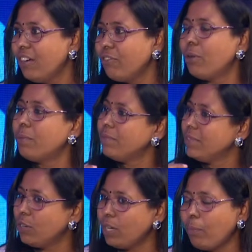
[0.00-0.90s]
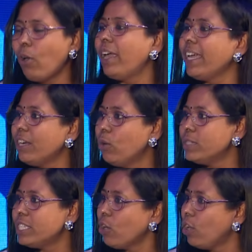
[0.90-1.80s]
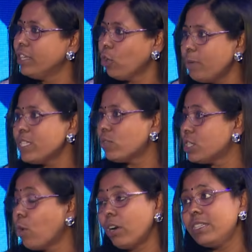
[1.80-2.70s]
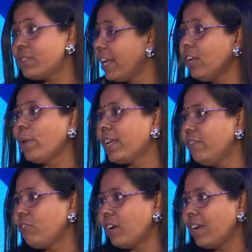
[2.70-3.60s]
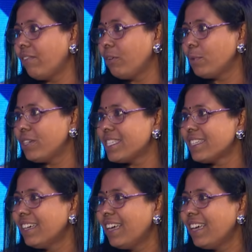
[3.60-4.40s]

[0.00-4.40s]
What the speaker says: for deploying and hosting all the open source models very quickly for our developers.